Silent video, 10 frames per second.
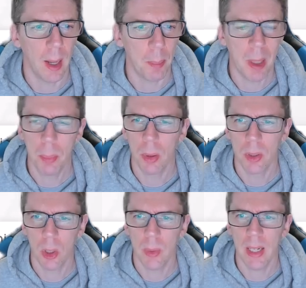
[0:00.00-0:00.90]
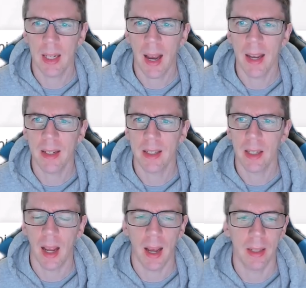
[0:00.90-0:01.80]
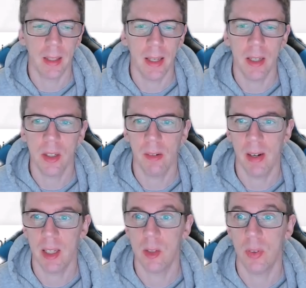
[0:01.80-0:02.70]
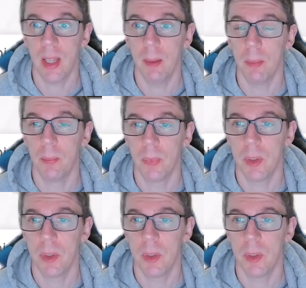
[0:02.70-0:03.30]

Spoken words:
People do need guided, and the easier it is for them